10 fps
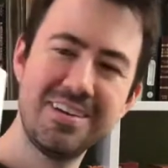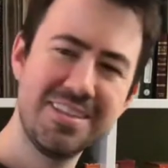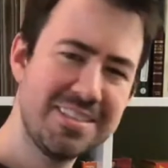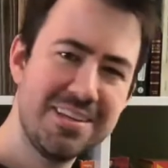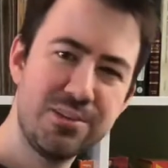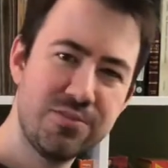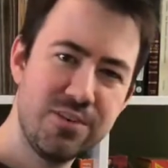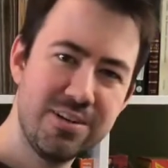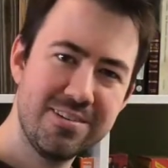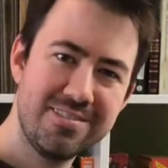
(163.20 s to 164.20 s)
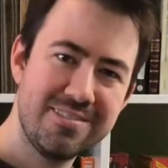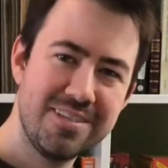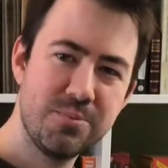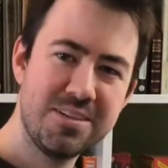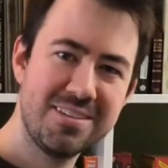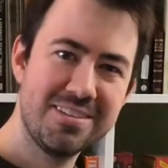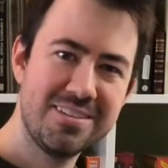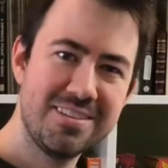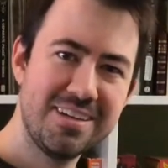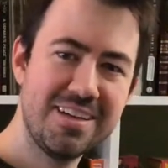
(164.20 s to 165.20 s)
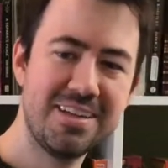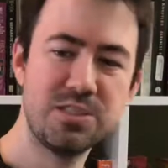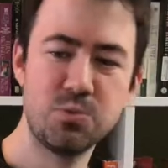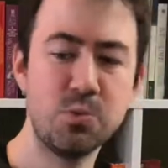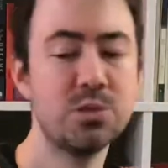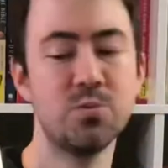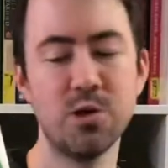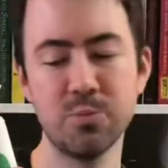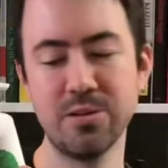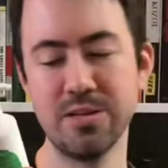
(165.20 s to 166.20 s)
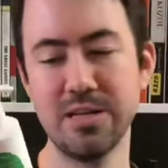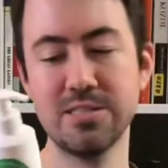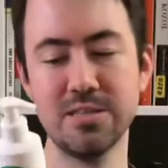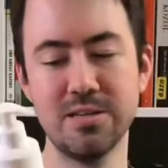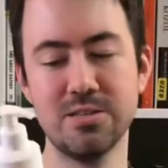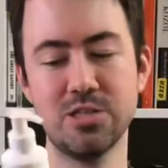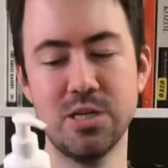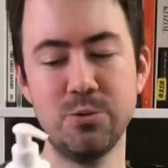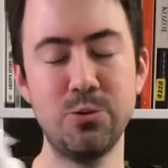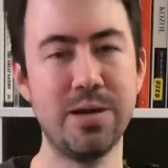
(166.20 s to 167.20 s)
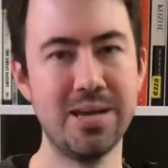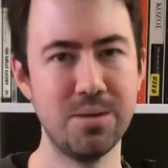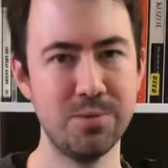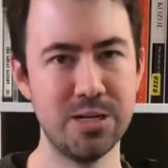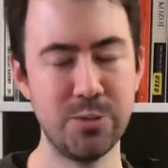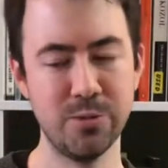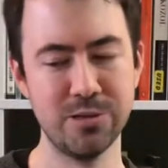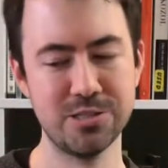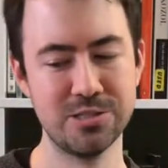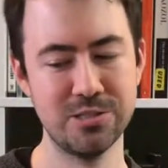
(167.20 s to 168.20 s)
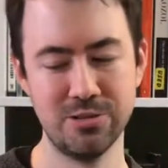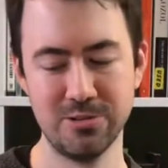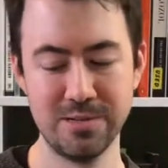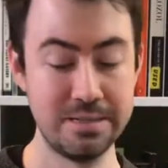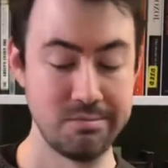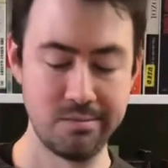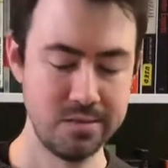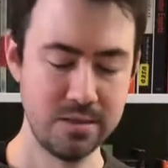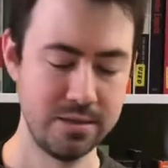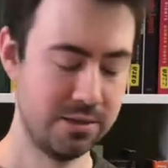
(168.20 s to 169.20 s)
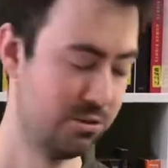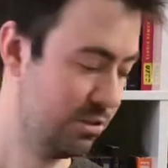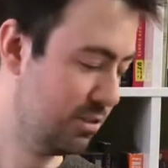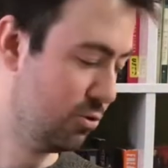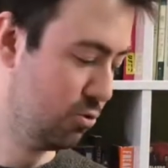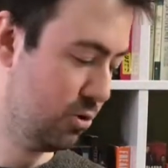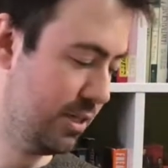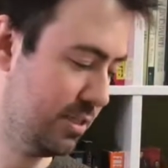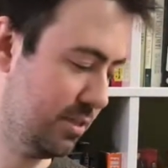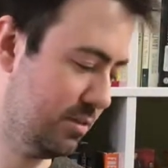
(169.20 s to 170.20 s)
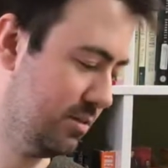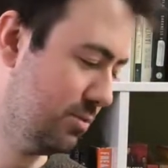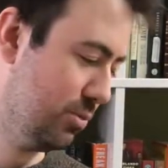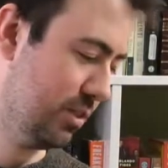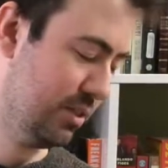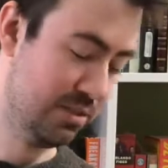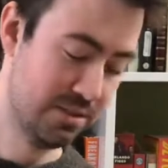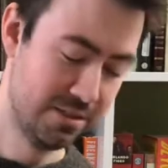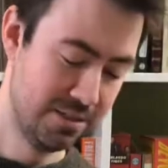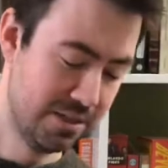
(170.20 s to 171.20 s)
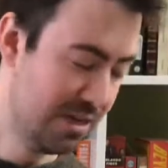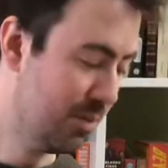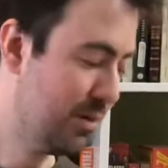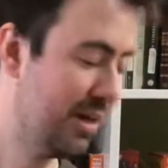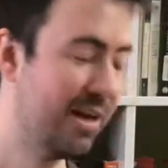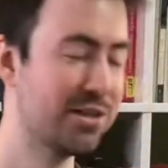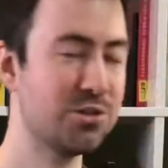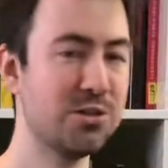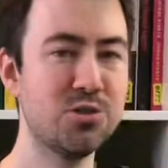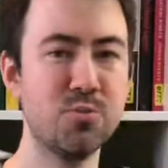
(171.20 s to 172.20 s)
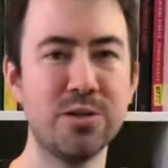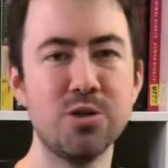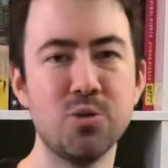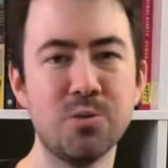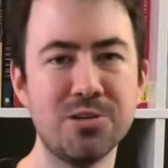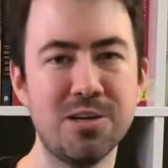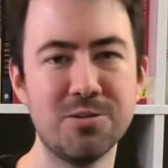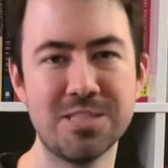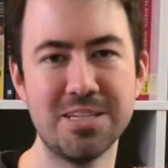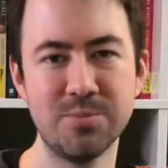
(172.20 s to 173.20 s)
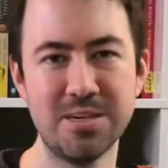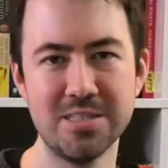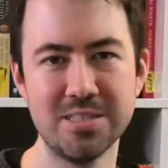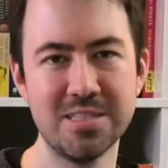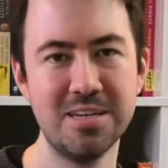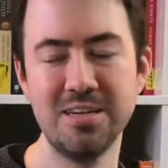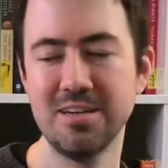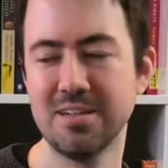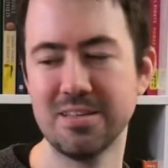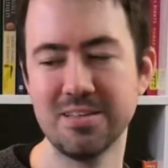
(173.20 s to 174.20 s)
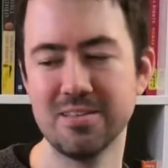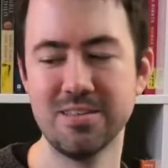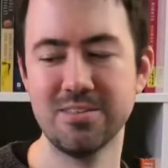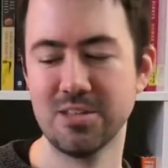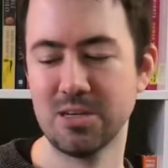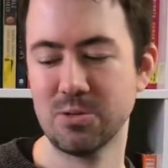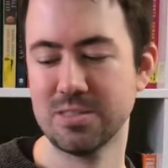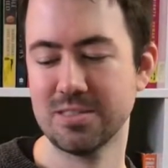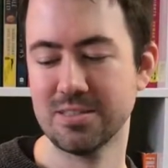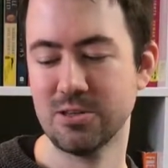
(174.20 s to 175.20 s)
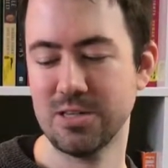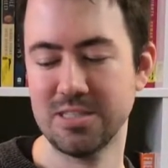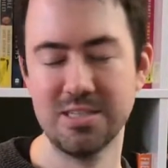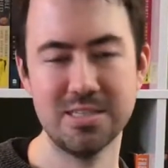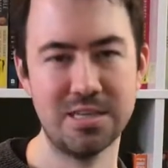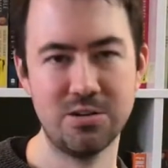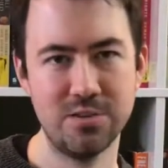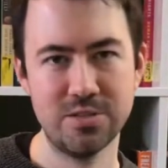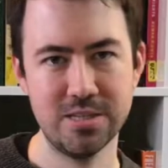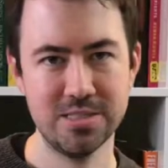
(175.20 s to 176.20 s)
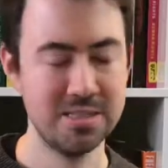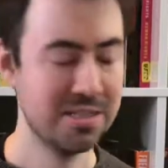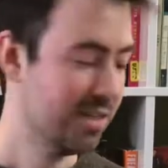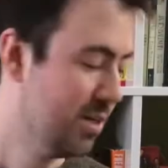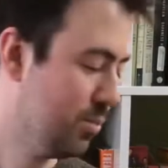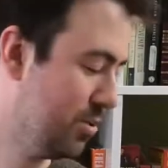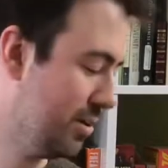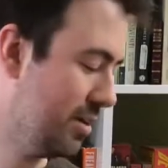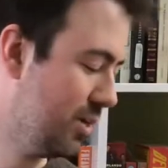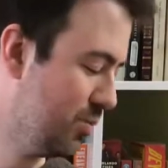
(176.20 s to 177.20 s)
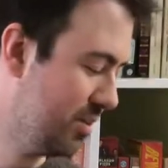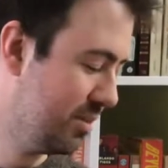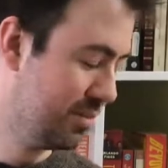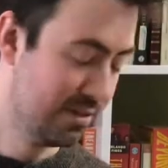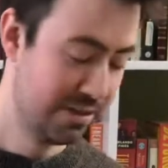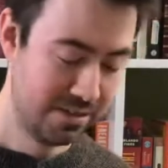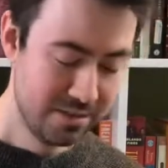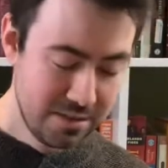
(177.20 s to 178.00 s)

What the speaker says: doesn't that look fun? I mean. And it's watermelon, it's shampoo and body wash, so, just go crazy, really. I actually told my coworker I was gonna buy this, and they thought I was crazy because they don't have kids, but I mean, hey.